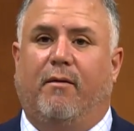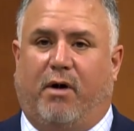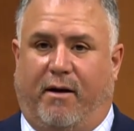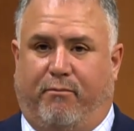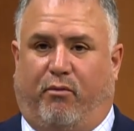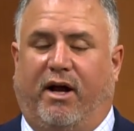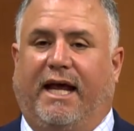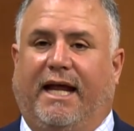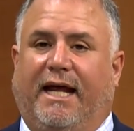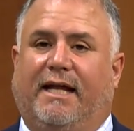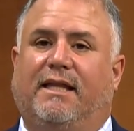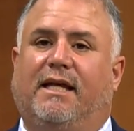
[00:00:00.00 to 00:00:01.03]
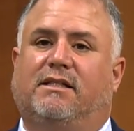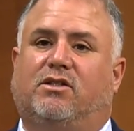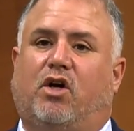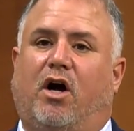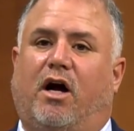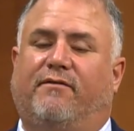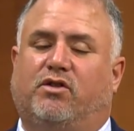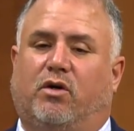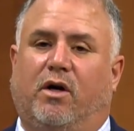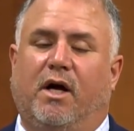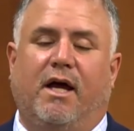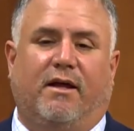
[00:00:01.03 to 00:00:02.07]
by bringing in these tariffs, or